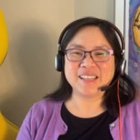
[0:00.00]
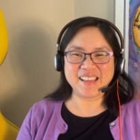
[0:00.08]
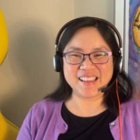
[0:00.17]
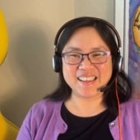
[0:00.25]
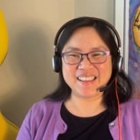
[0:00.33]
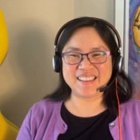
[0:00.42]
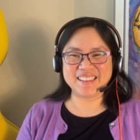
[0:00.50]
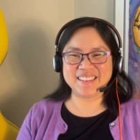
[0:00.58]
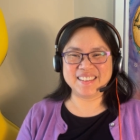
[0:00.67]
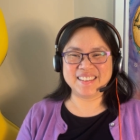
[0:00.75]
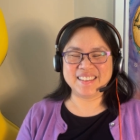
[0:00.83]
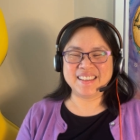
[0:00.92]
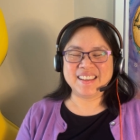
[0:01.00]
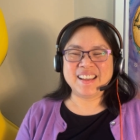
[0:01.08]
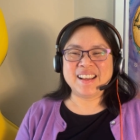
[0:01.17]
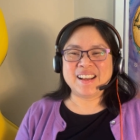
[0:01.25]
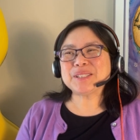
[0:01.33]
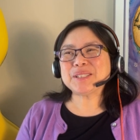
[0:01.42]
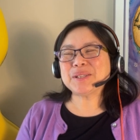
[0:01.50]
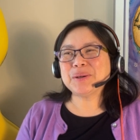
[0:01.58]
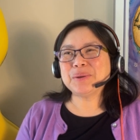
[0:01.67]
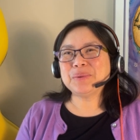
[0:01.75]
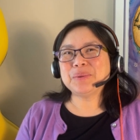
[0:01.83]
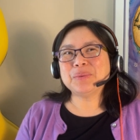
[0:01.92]
Hey,
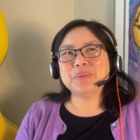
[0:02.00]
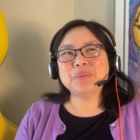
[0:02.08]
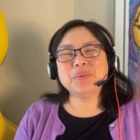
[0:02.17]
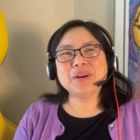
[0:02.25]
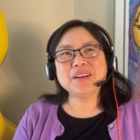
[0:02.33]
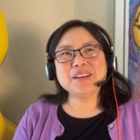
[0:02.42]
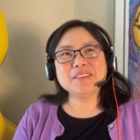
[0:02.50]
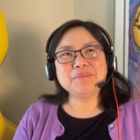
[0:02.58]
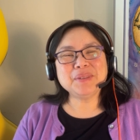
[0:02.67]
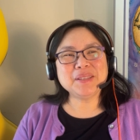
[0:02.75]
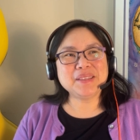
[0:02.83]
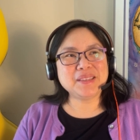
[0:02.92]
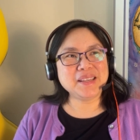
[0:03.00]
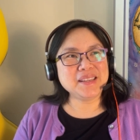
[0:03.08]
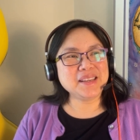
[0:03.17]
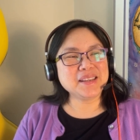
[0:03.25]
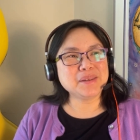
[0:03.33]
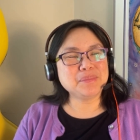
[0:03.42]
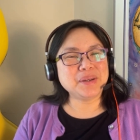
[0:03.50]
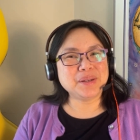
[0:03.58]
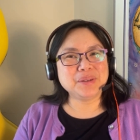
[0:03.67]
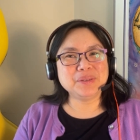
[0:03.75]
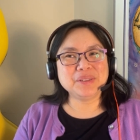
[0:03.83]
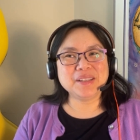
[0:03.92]
so what I've been thinking
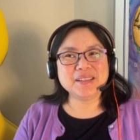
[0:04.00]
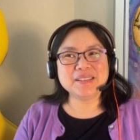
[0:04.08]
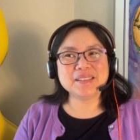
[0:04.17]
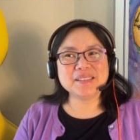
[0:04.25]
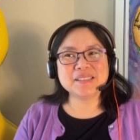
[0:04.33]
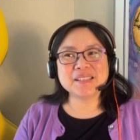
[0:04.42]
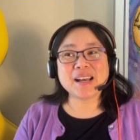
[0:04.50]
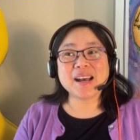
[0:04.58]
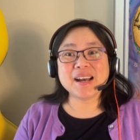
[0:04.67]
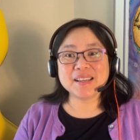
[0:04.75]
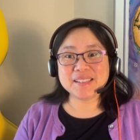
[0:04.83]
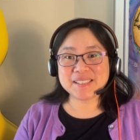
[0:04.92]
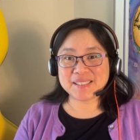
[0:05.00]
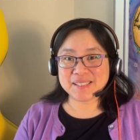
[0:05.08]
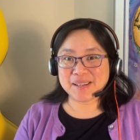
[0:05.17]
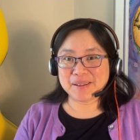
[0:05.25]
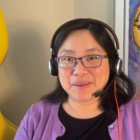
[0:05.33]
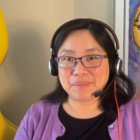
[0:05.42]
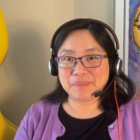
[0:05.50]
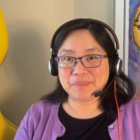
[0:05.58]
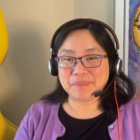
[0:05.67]
about is ice time.